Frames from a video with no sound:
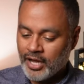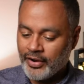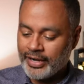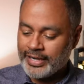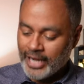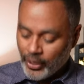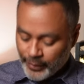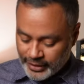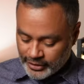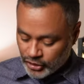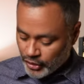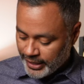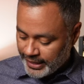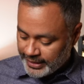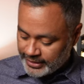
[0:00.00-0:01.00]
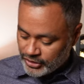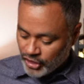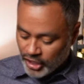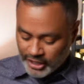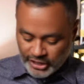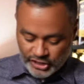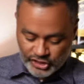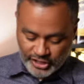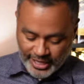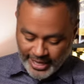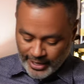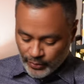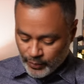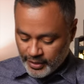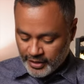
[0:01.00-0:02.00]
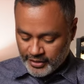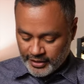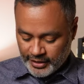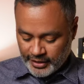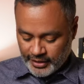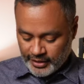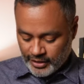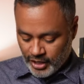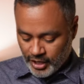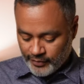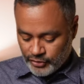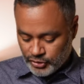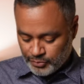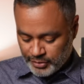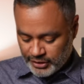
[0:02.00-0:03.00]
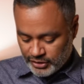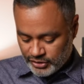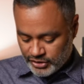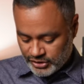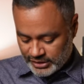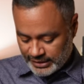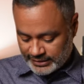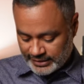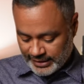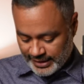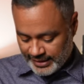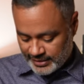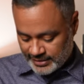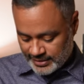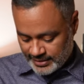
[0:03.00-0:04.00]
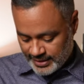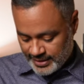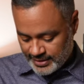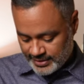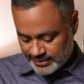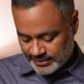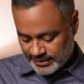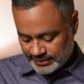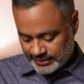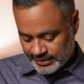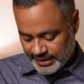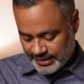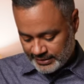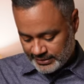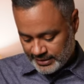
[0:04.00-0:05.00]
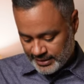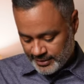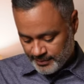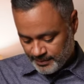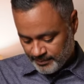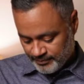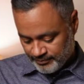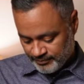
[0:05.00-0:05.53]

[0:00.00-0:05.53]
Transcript: All right, now we're gonna go ahead and garnish that with an orange peel, just like the last, uh, just like the last time.